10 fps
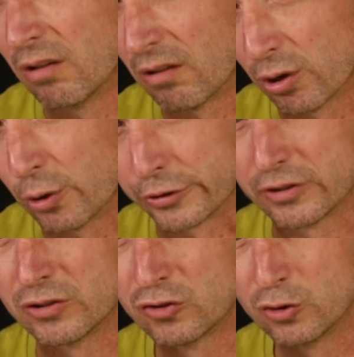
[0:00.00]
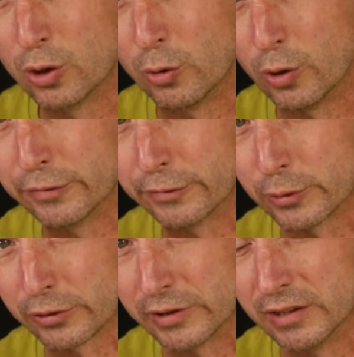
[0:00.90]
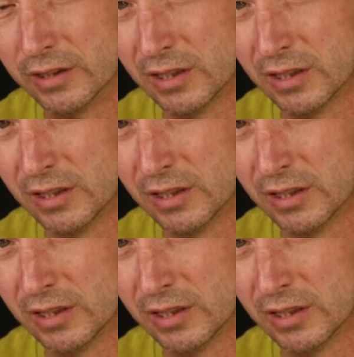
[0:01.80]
a lot to go overwatering.